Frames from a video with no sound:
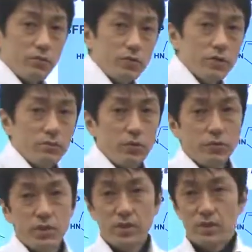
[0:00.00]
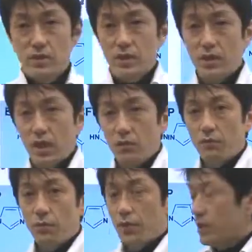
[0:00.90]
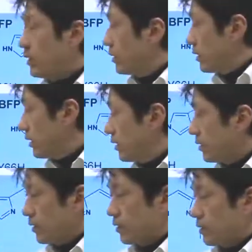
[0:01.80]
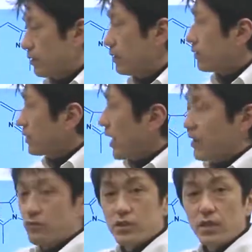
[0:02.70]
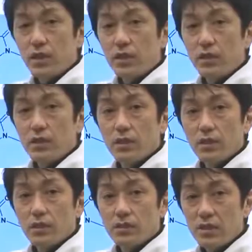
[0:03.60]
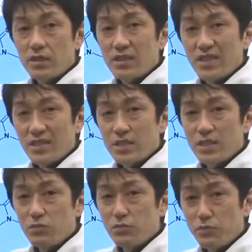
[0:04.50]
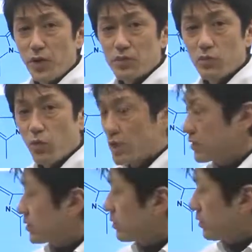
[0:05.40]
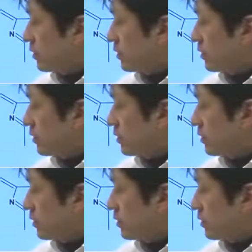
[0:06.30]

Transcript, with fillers: fluorescent protein, CFP, tyrosine 66 is replaced with